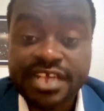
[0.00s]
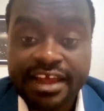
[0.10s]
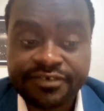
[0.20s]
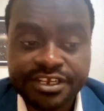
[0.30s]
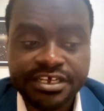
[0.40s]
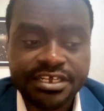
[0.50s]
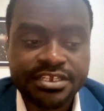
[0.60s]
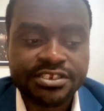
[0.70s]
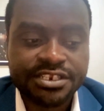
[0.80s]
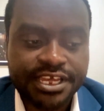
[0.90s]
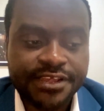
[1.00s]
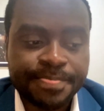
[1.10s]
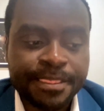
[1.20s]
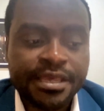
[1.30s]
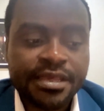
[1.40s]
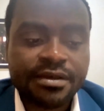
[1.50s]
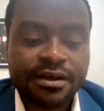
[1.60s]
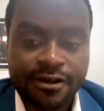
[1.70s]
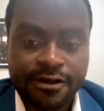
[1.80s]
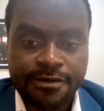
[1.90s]
Africa today.
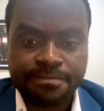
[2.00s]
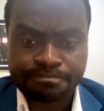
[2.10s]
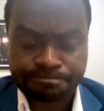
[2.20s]
I